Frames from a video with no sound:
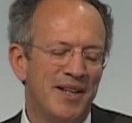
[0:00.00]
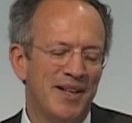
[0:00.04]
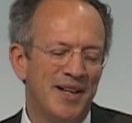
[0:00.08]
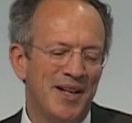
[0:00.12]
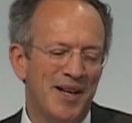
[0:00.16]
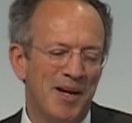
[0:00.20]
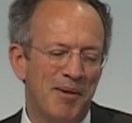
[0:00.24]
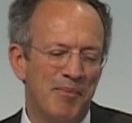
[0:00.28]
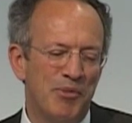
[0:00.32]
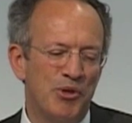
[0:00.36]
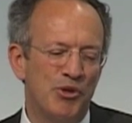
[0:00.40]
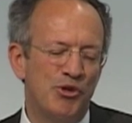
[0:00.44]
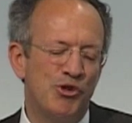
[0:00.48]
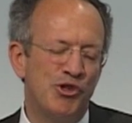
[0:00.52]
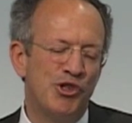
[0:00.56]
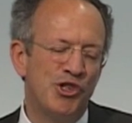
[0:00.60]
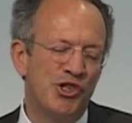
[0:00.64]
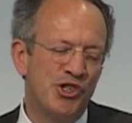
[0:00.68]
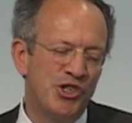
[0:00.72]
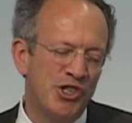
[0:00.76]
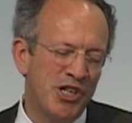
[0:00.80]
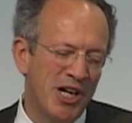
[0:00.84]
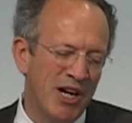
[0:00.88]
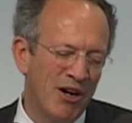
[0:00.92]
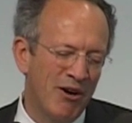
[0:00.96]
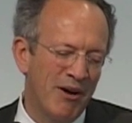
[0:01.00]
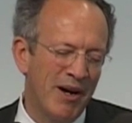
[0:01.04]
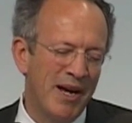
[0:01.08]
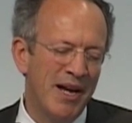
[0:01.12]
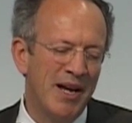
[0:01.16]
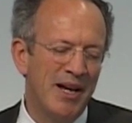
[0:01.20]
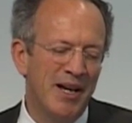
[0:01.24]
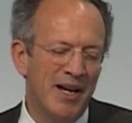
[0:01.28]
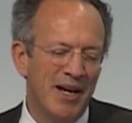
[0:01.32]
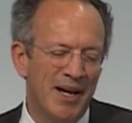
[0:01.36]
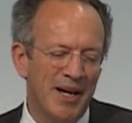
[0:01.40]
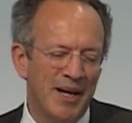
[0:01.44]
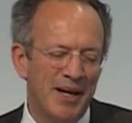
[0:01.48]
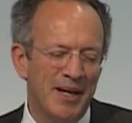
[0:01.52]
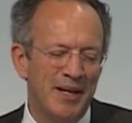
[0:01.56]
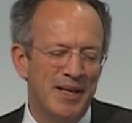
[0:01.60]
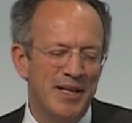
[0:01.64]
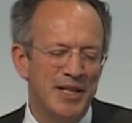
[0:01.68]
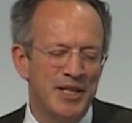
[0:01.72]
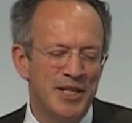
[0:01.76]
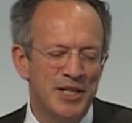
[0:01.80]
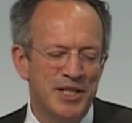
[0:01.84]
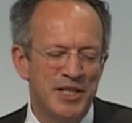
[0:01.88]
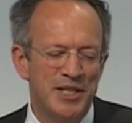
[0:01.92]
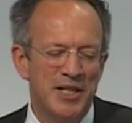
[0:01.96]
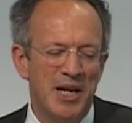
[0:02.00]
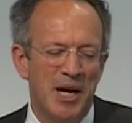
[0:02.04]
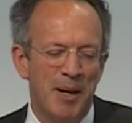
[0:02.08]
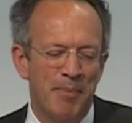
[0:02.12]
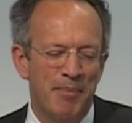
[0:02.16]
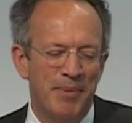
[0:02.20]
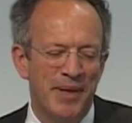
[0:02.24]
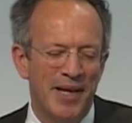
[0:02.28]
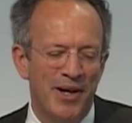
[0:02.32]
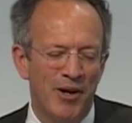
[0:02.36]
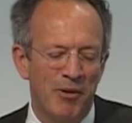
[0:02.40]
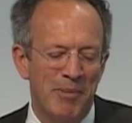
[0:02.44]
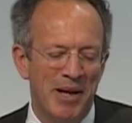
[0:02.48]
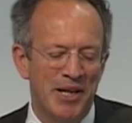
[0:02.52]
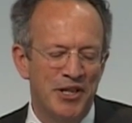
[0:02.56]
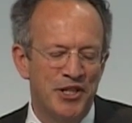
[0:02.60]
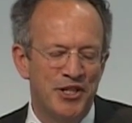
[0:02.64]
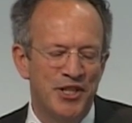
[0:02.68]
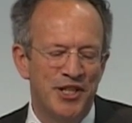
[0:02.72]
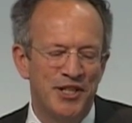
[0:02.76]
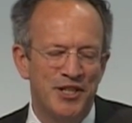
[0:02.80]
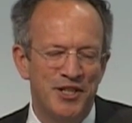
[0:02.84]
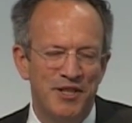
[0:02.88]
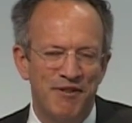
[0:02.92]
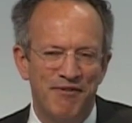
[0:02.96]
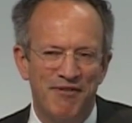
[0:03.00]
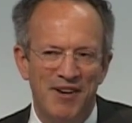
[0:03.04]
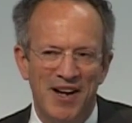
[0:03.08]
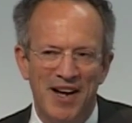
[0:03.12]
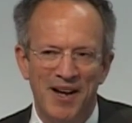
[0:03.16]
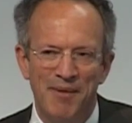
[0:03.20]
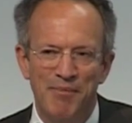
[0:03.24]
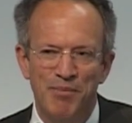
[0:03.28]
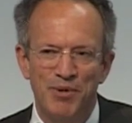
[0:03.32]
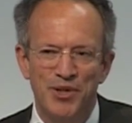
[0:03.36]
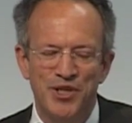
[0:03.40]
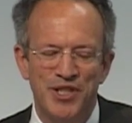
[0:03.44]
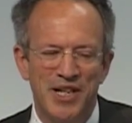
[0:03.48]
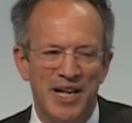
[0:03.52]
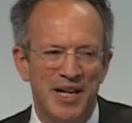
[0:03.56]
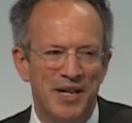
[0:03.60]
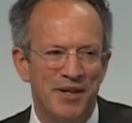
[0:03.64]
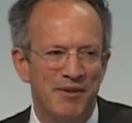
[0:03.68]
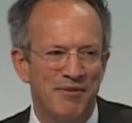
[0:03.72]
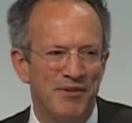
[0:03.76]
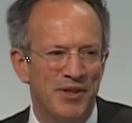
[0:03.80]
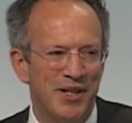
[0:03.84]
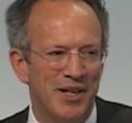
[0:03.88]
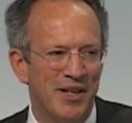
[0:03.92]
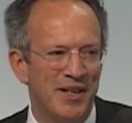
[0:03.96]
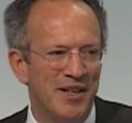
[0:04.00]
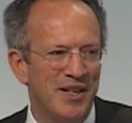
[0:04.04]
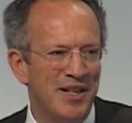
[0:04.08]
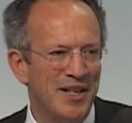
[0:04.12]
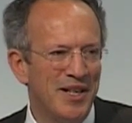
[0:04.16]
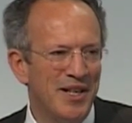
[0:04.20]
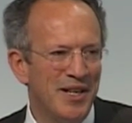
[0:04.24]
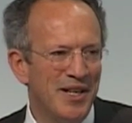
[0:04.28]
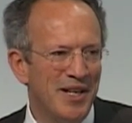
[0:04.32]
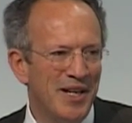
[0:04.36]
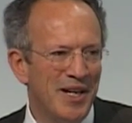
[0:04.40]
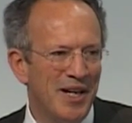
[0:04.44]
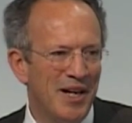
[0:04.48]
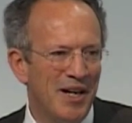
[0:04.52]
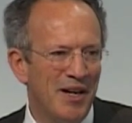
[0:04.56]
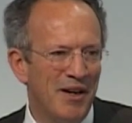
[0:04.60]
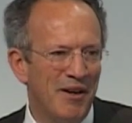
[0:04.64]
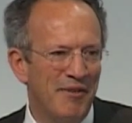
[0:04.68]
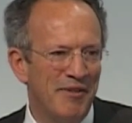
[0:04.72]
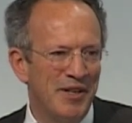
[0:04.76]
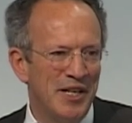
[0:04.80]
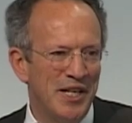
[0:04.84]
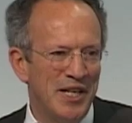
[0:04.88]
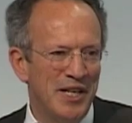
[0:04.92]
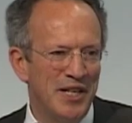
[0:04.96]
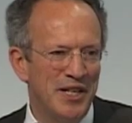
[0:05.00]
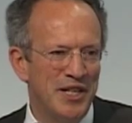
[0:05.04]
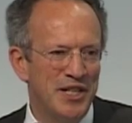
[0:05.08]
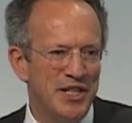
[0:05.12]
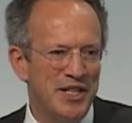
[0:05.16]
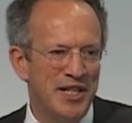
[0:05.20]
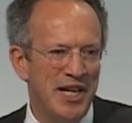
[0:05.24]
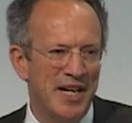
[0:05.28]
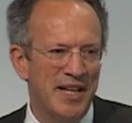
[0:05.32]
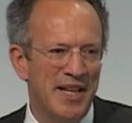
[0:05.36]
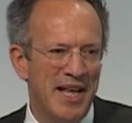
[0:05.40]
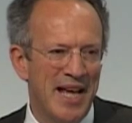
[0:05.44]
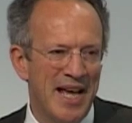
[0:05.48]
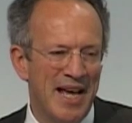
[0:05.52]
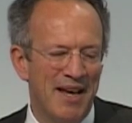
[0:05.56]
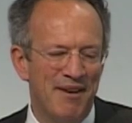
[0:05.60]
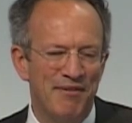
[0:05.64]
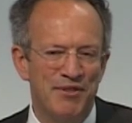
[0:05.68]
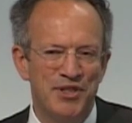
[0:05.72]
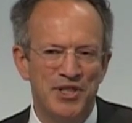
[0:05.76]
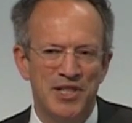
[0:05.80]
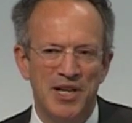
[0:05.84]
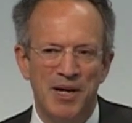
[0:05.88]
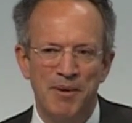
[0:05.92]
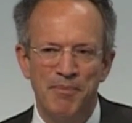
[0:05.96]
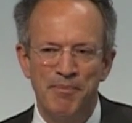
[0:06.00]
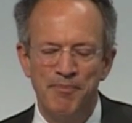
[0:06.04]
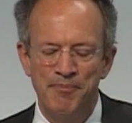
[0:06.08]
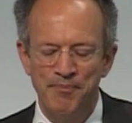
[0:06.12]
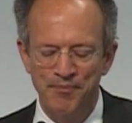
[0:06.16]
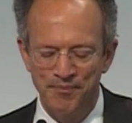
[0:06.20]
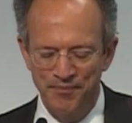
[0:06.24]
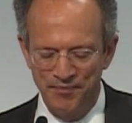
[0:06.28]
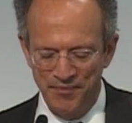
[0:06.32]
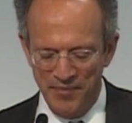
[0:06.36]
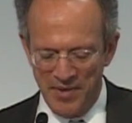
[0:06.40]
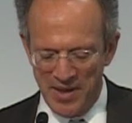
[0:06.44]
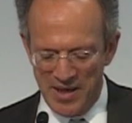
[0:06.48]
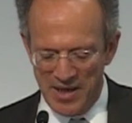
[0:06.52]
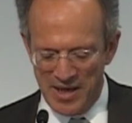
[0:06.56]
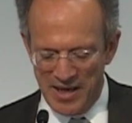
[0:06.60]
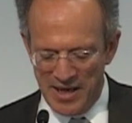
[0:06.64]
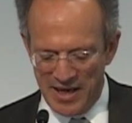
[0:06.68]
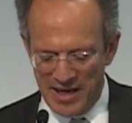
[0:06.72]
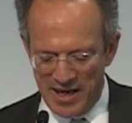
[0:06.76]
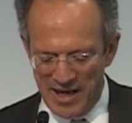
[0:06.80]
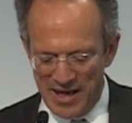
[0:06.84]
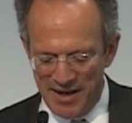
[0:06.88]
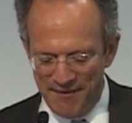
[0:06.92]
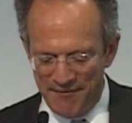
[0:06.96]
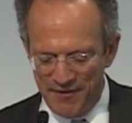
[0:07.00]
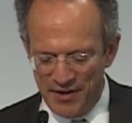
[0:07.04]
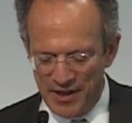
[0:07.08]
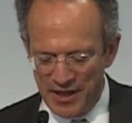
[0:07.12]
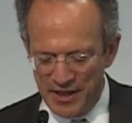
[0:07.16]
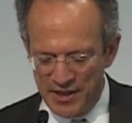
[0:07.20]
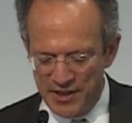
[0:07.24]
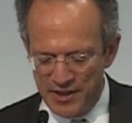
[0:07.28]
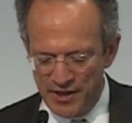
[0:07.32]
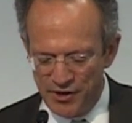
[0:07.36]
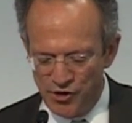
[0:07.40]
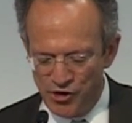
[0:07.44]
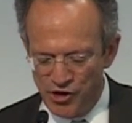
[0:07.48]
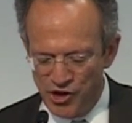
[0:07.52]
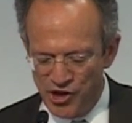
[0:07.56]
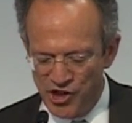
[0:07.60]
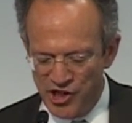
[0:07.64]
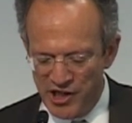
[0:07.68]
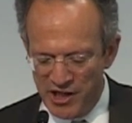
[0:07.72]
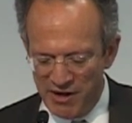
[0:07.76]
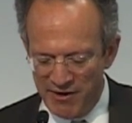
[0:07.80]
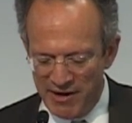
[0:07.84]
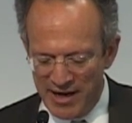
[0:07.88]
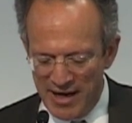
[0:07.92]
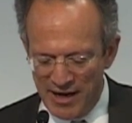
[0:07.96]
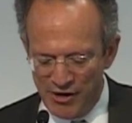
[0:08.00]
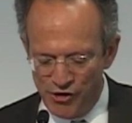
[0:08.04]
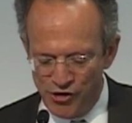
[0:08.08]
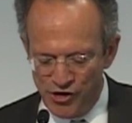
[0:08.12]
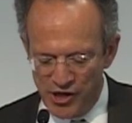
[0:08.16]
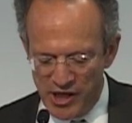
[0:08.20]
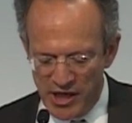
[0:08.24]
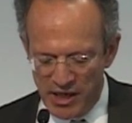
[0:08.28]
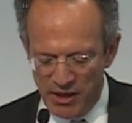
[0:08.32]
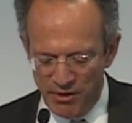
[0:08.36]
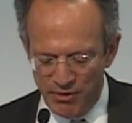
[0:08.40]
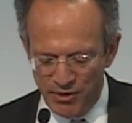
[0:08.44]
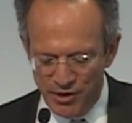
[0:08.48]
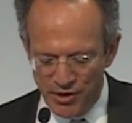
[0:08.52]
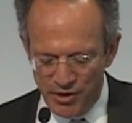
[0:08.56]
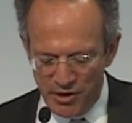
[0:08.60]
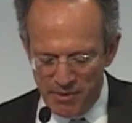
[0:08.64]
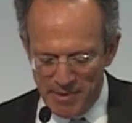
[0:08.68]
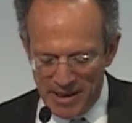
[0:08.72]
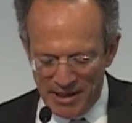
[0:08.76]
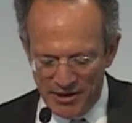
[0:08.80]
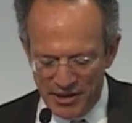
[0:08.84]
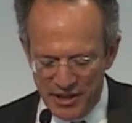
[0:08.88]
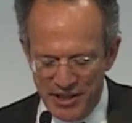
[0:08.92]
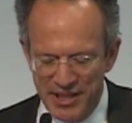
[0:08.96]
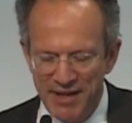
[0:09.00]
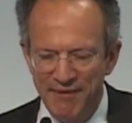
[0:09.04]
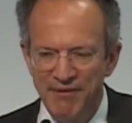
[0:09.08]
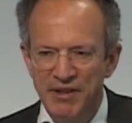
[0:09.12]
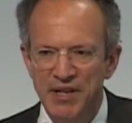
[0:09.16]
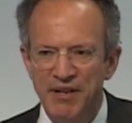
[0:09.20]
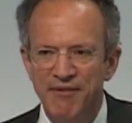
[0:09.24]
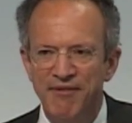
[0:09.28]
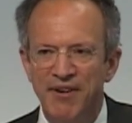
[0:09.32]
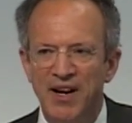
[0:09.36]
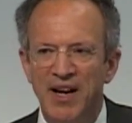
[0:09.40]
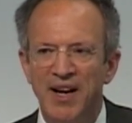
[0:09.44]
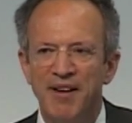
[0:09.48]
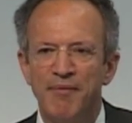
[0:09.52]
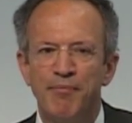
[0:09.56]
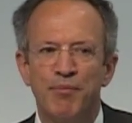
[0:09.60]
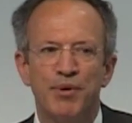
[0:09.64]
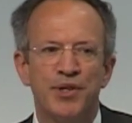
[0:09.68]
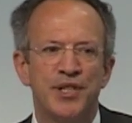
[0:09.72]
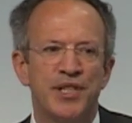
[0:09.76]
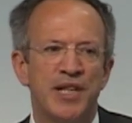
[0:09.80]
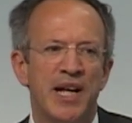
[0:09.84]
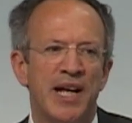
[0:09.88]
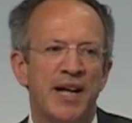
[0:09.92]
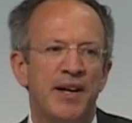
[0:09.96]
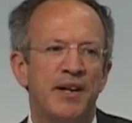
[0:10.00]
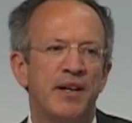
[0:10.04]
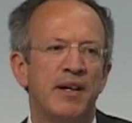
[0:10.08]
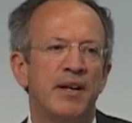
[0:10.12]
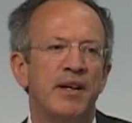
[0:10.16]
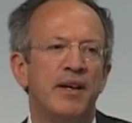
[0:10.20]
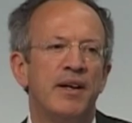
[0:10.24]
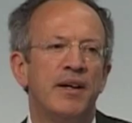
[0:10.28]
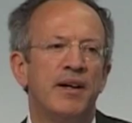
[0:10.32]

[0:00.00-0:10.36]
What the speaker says: The judiciary is up there. About 65% of Indians say they have some confidence in judiciary. NGOs are at about 75%.